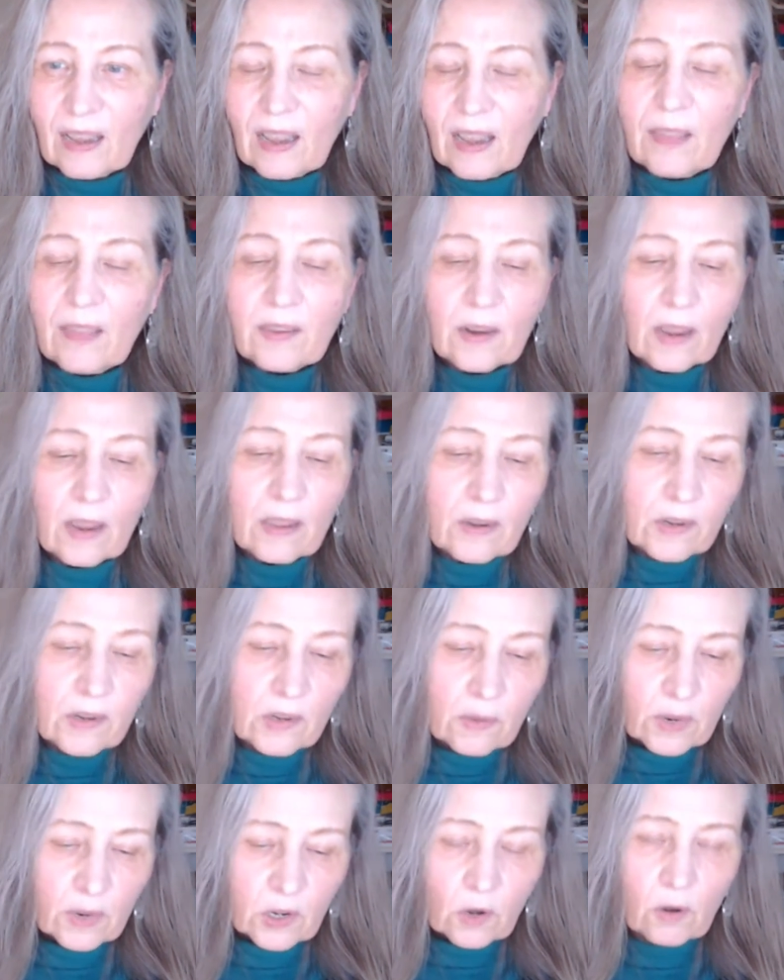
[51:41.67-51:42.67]
And there's
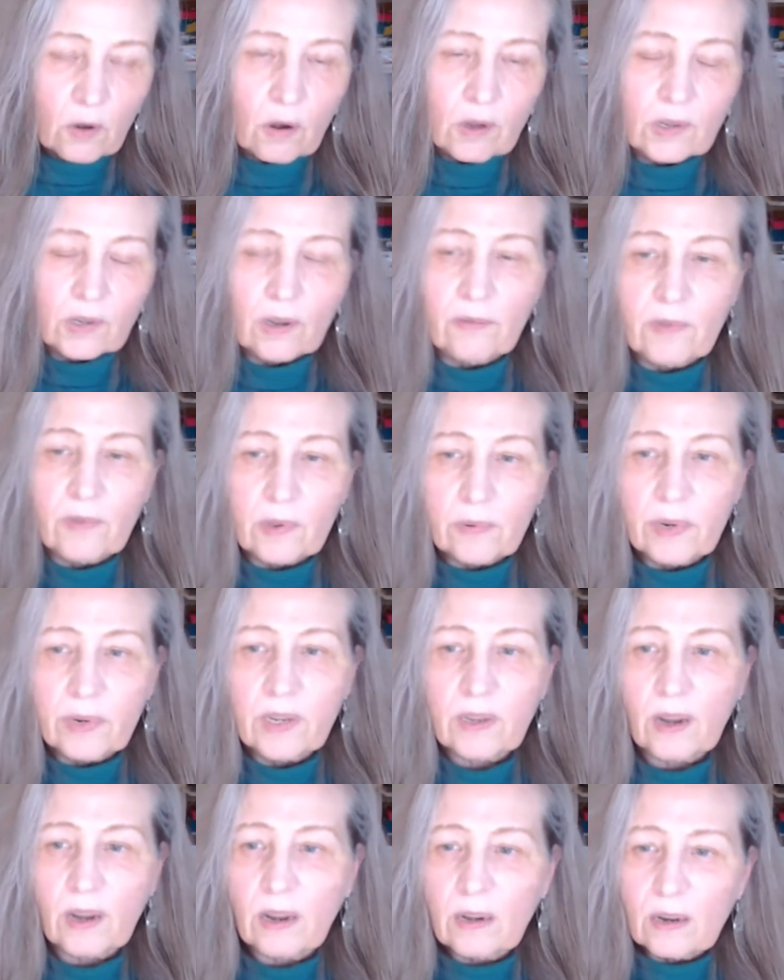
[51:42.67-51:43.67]
so much crossover. The
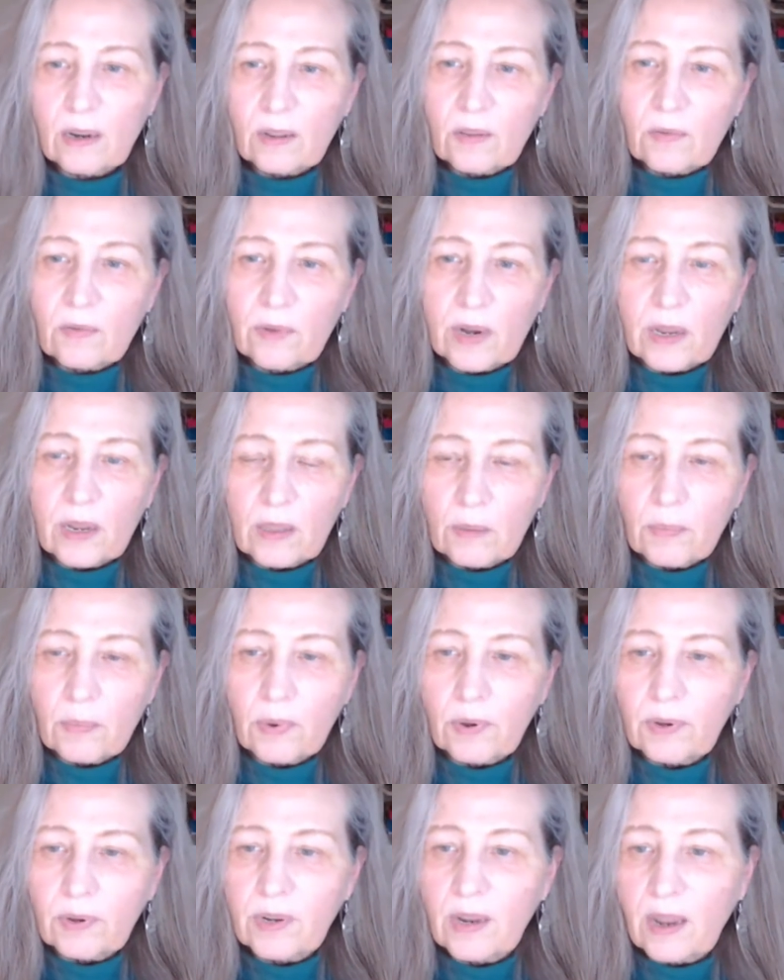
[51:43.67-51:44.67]
reason I did 3 in the
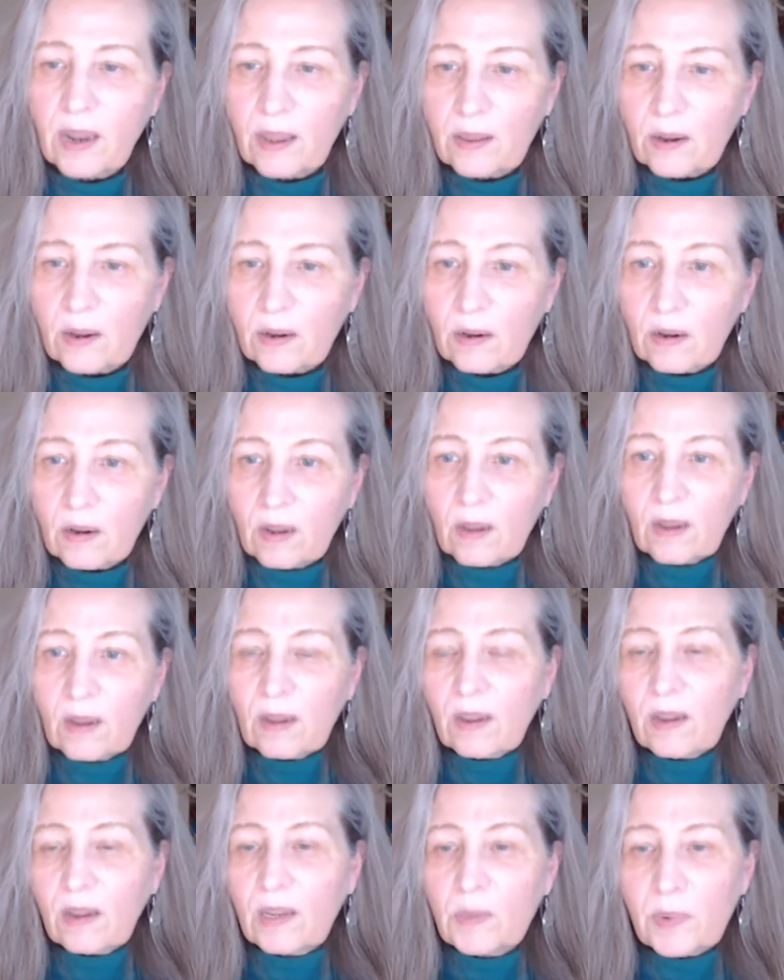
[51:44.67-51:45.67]
book together
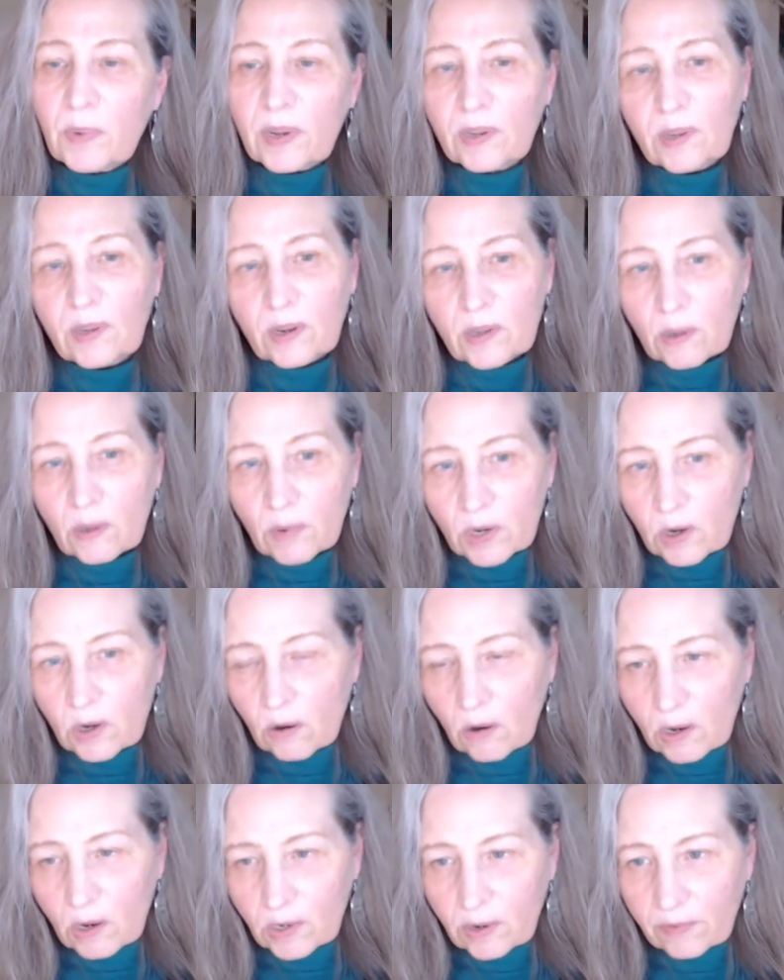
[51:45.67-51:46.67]
is because there's so much
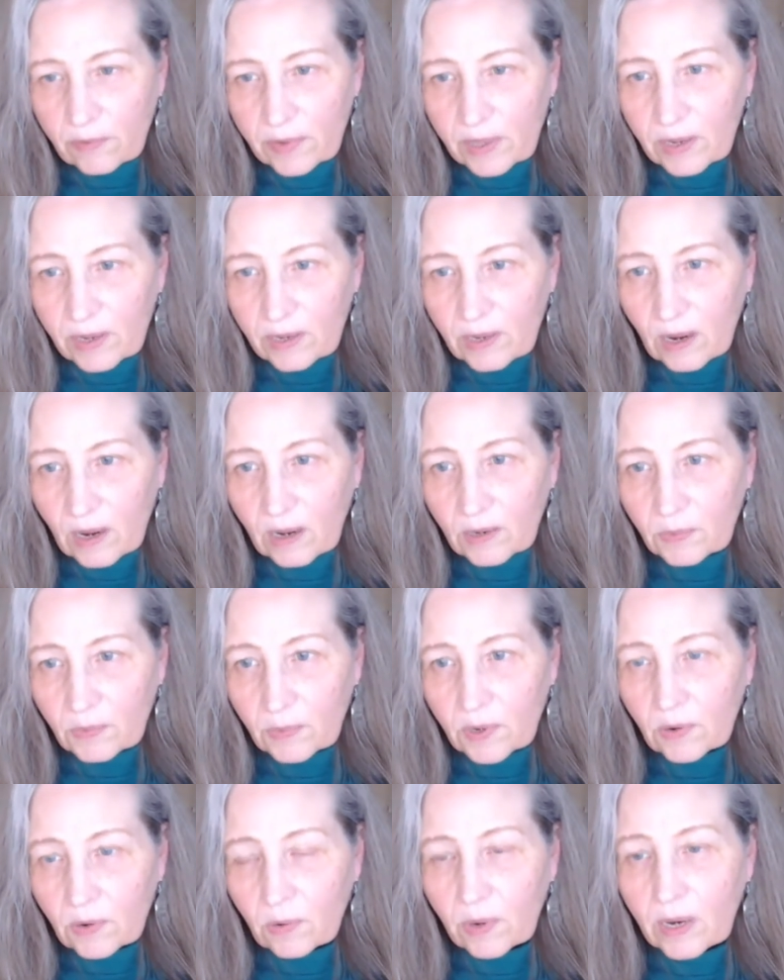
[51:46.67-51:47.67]
crossover these days
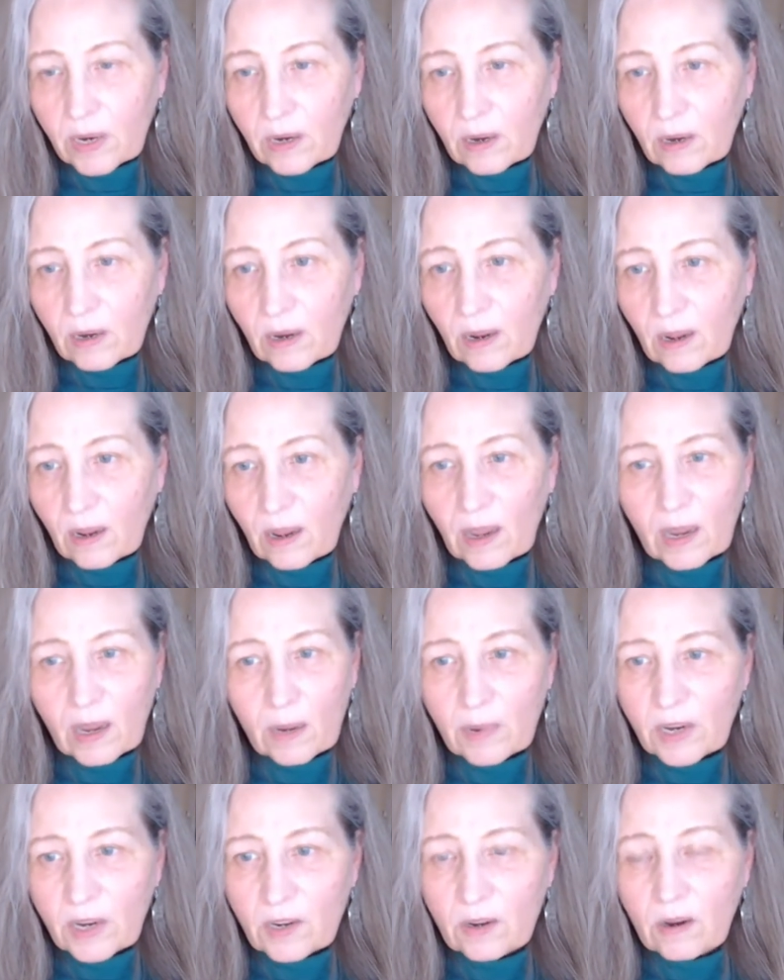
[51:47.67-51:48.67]
between
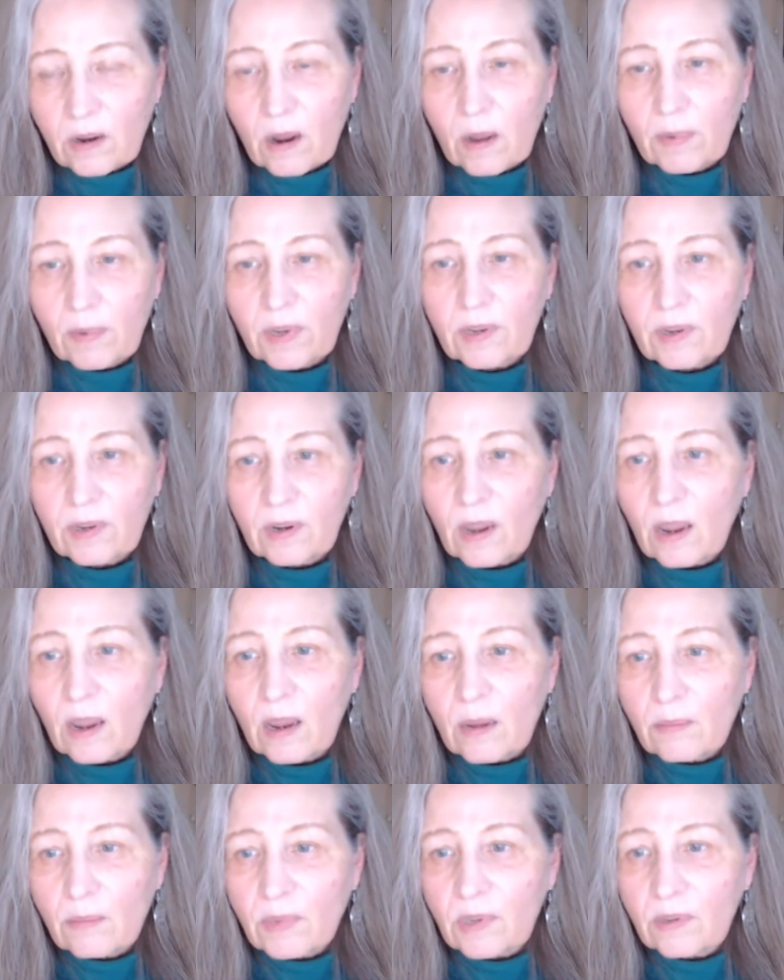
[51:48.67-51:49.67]
animation, comics, and
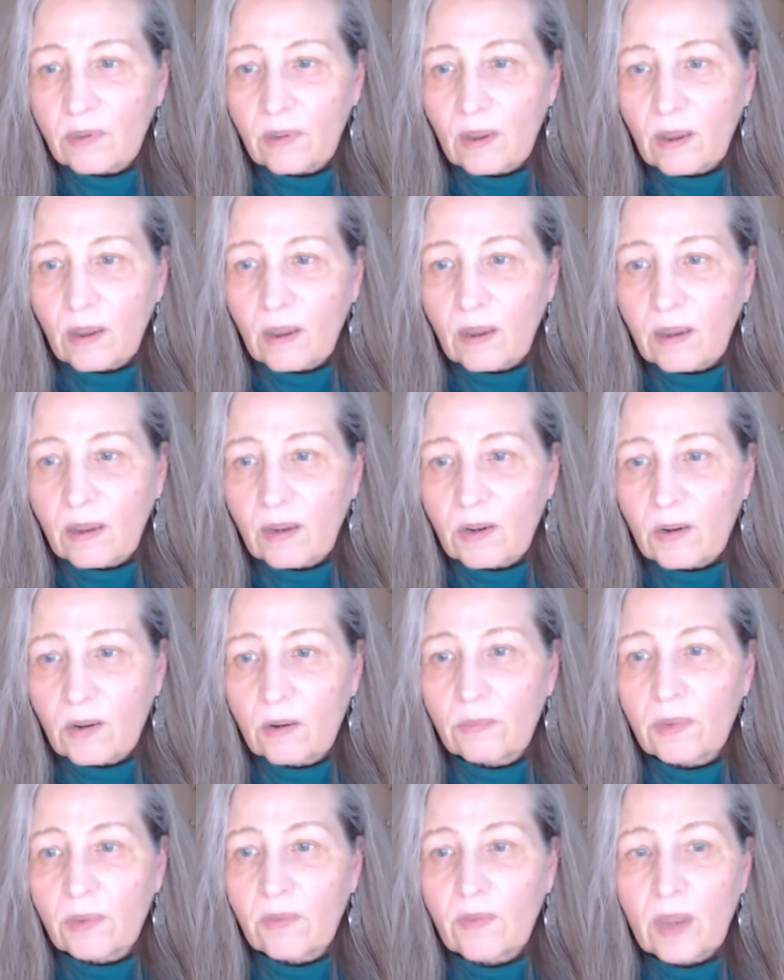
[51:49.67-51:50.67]
games in
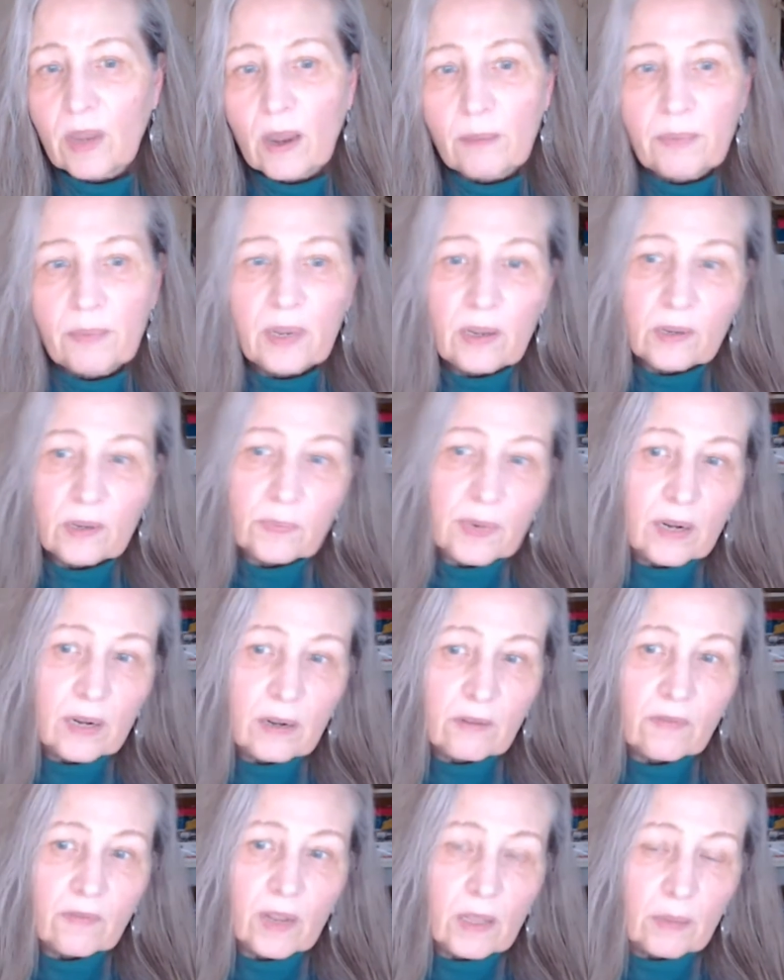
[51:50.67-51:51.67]
terms of the IPs
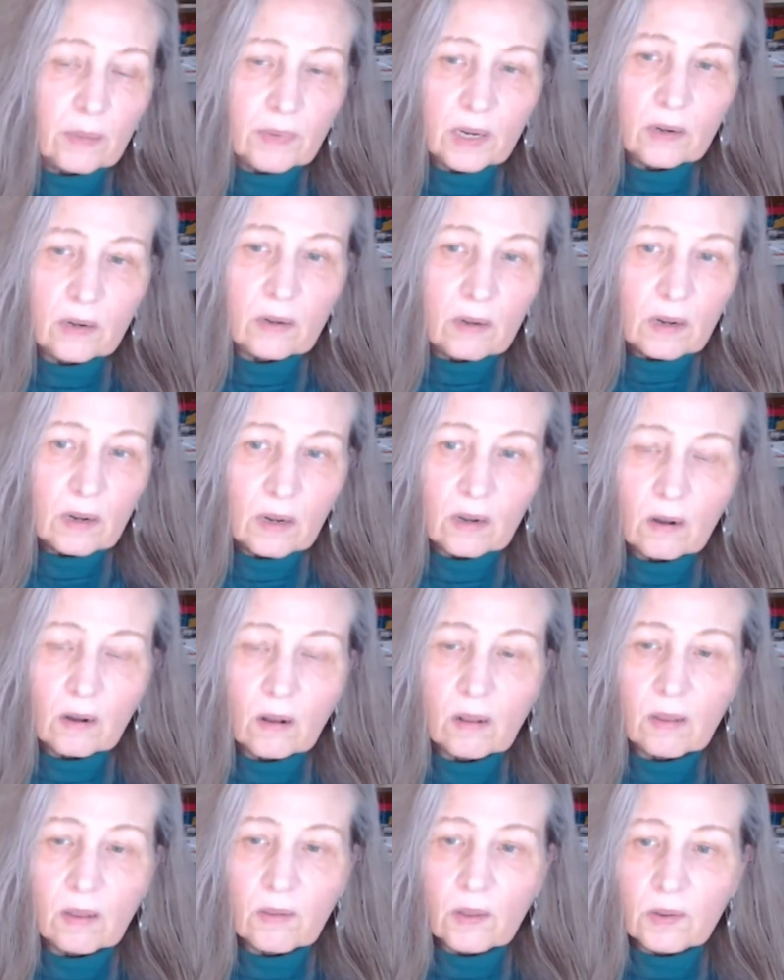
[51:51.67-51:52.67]
being developed in
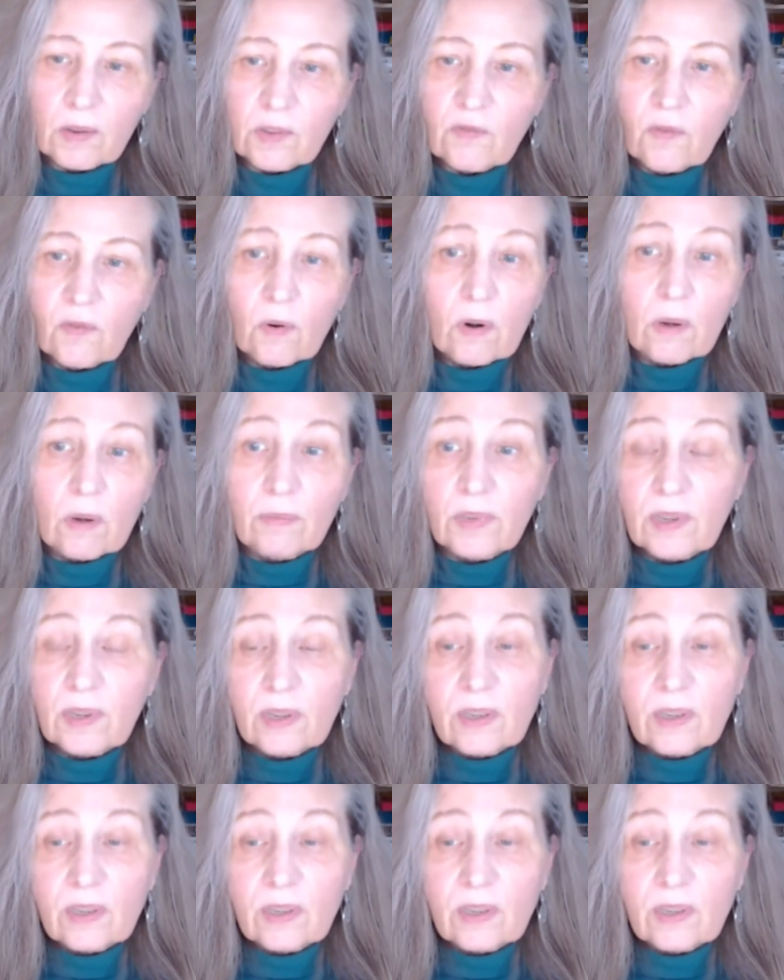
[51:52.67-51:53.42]
all of those forms.